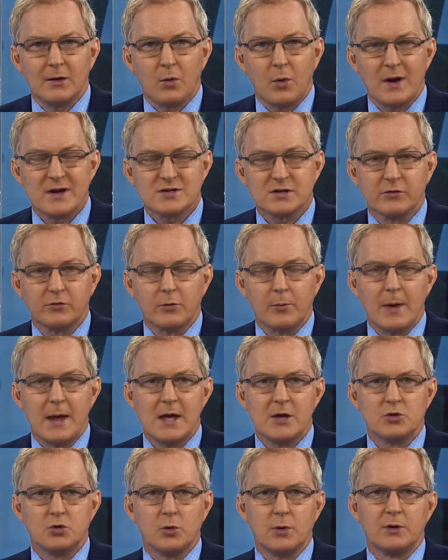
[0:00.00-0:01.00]
question from
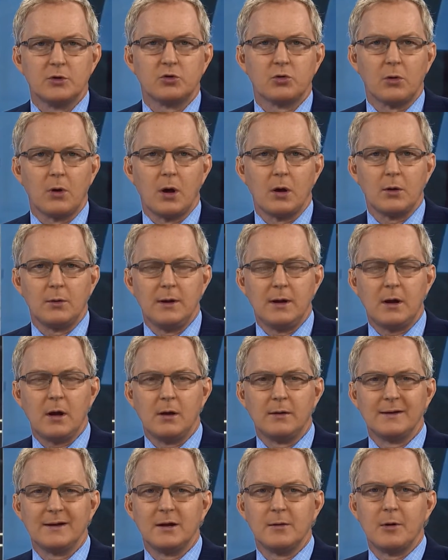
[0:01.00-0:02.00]
Andrew in Toronto. He
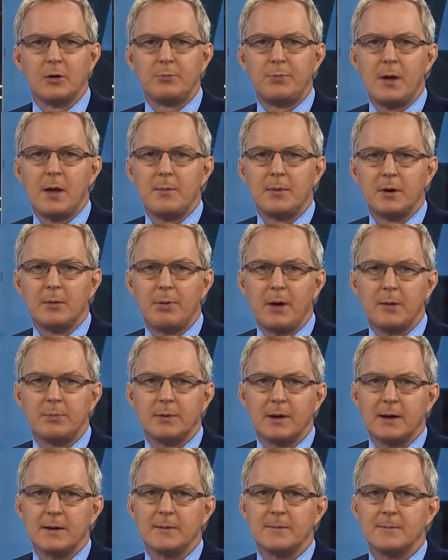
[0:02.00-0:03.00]
called in about Pembina Pipeline.